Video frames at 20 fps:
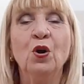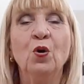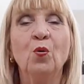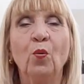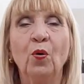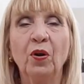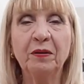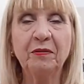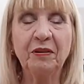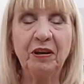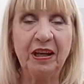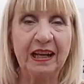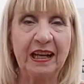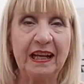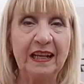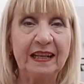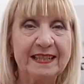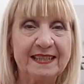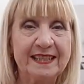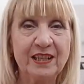What I'm going to
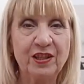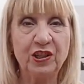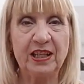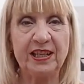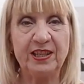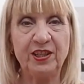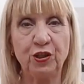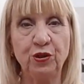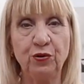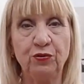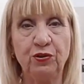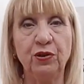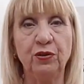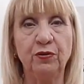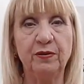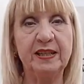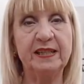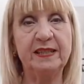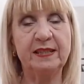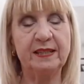suggest you do
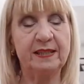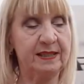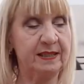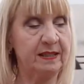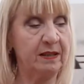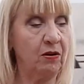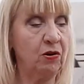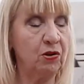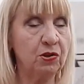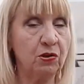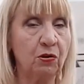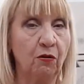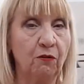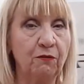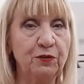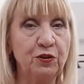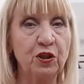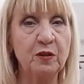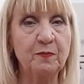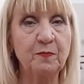is to start off
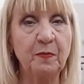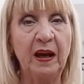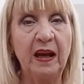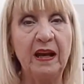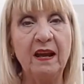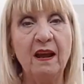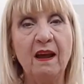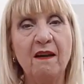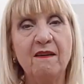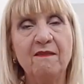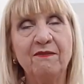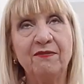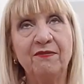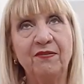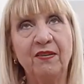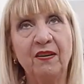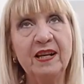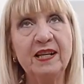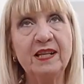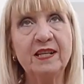just by
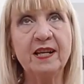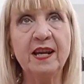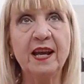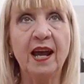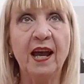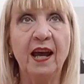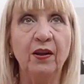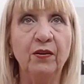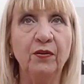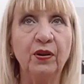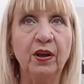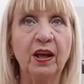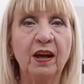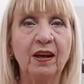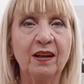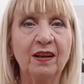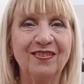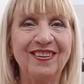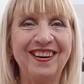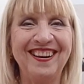finding out the
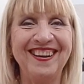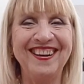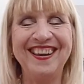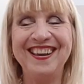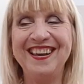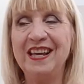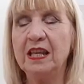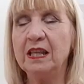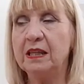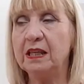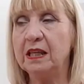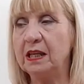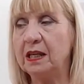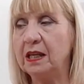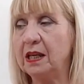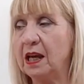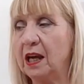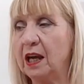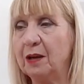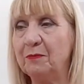kind of like the